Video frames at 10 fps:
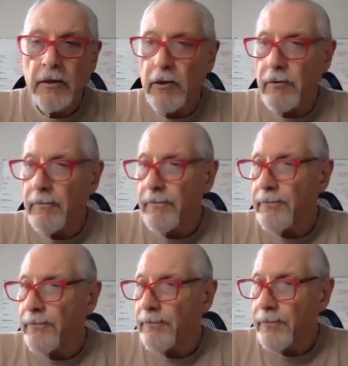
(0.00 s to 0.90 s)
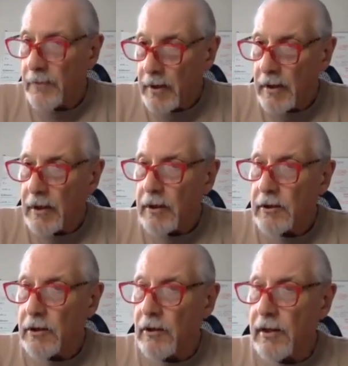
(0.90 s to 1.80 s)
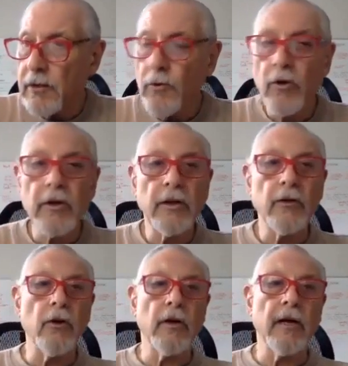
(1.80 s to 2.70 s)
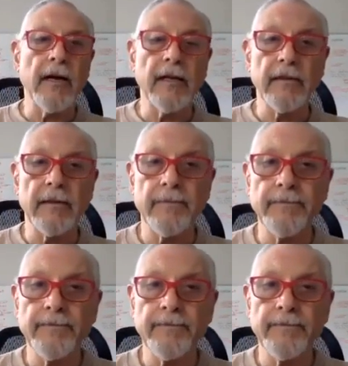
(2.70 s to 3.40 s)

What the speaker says: So let's walk the talk, guys.